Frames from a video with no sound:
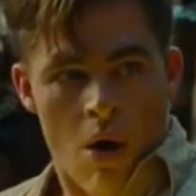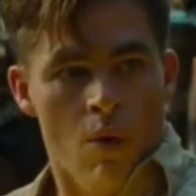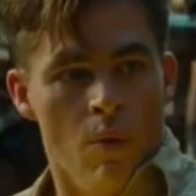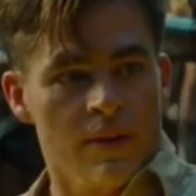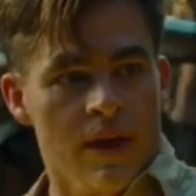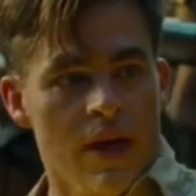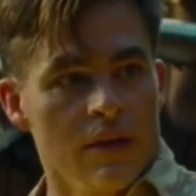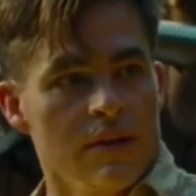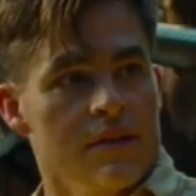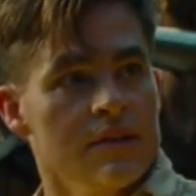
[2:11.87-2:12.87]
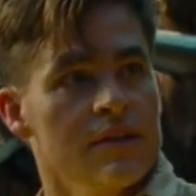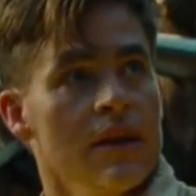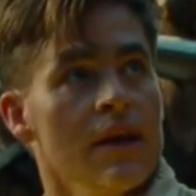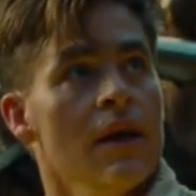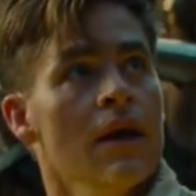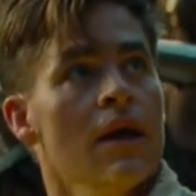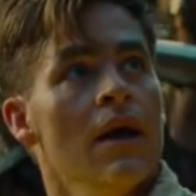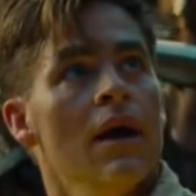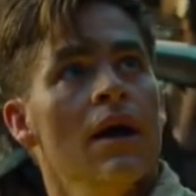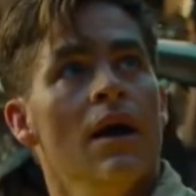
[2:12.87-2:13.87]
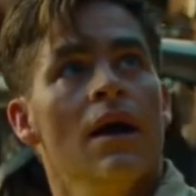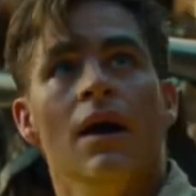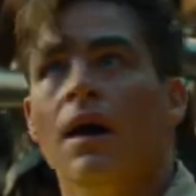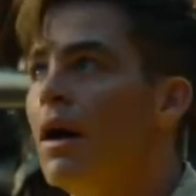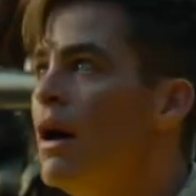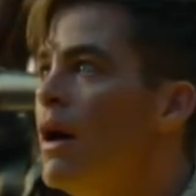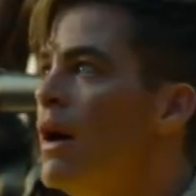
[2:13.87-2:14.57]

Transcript: they interrogate Steve and learn of the war